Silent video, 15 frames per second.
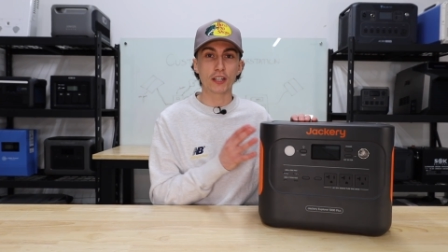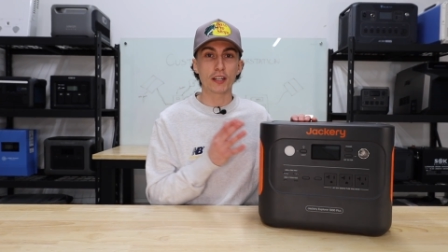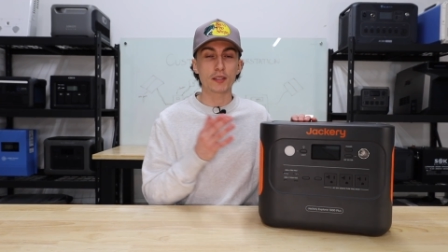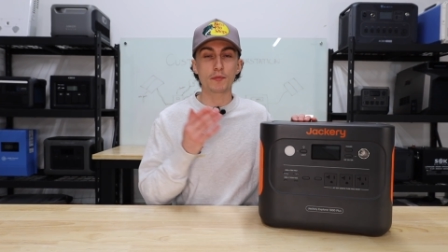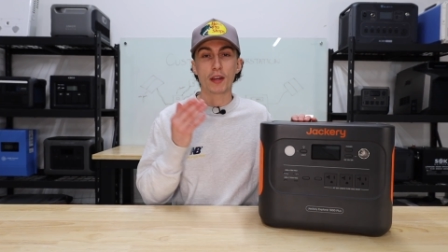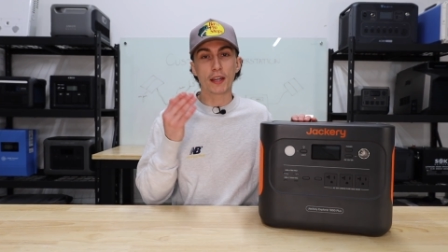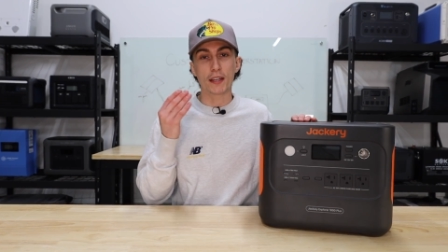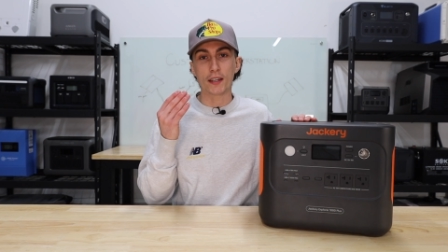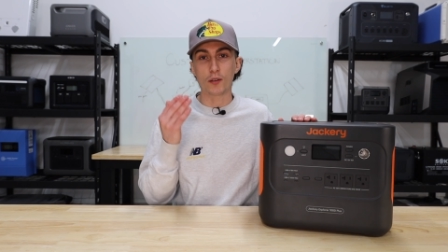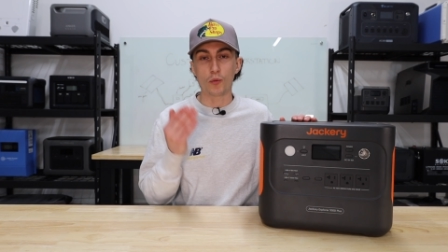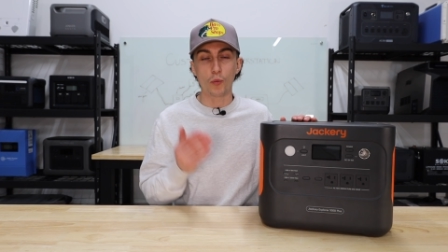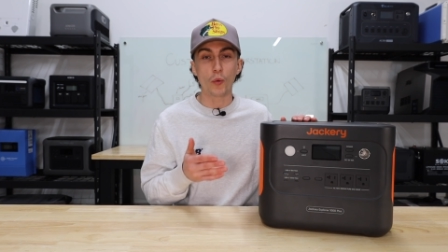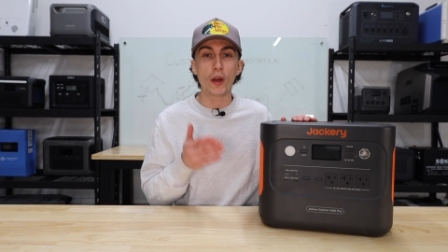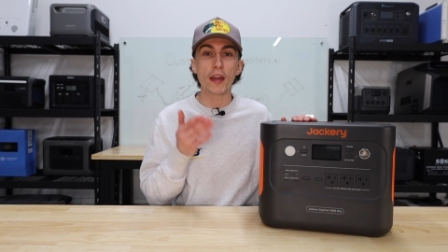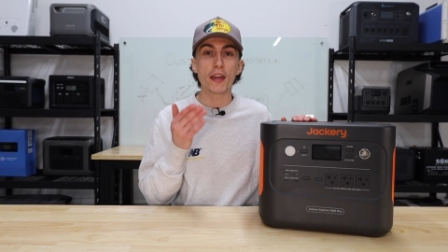It's making it
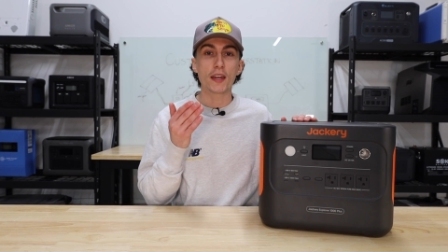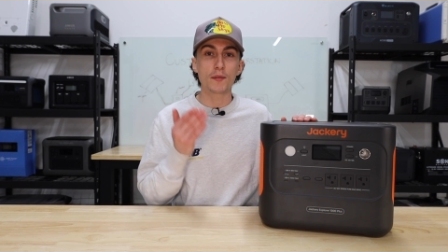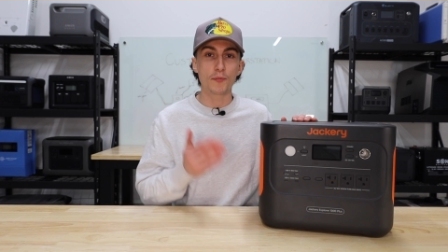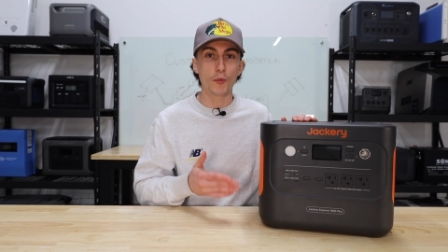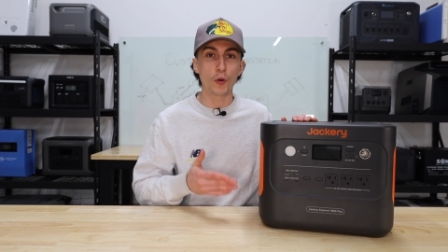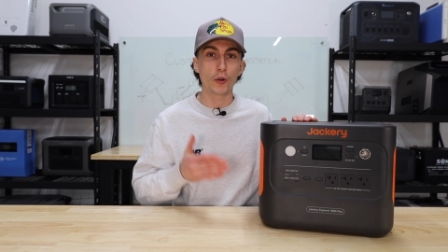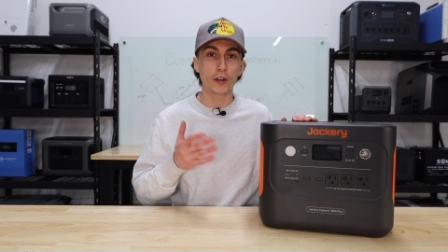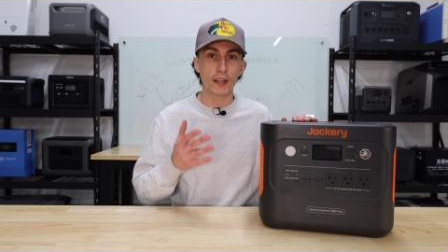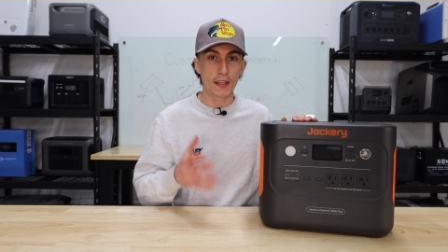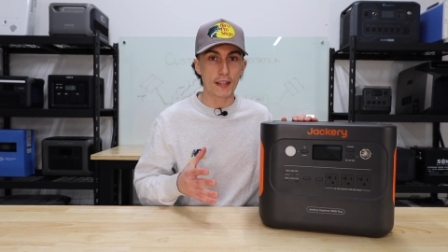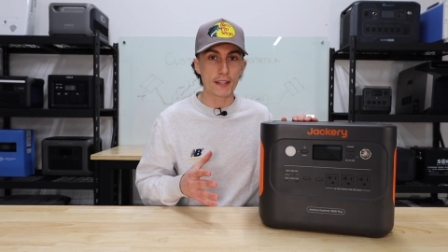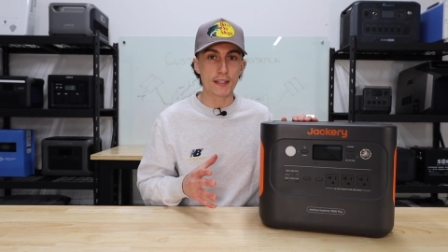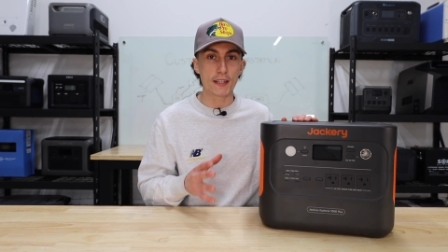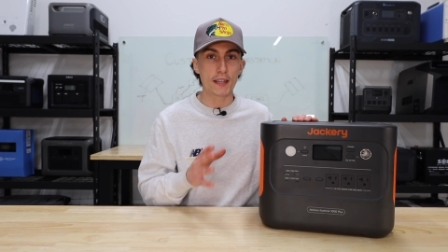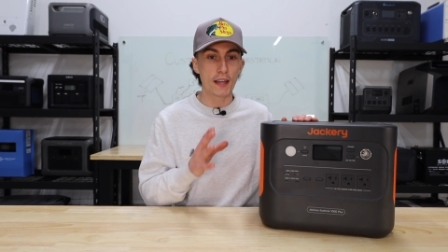way more
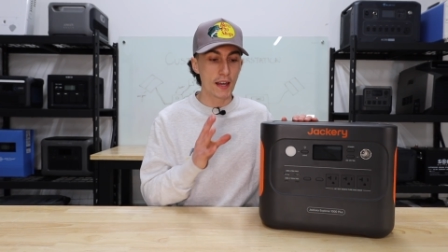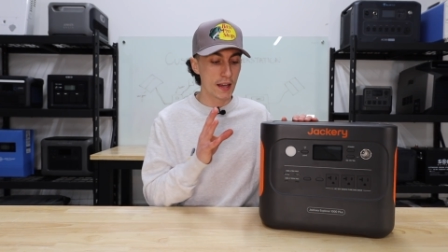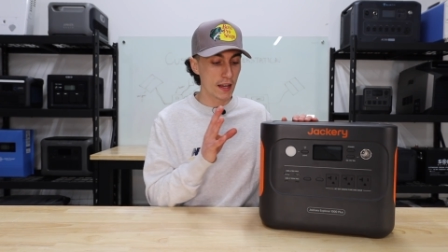easy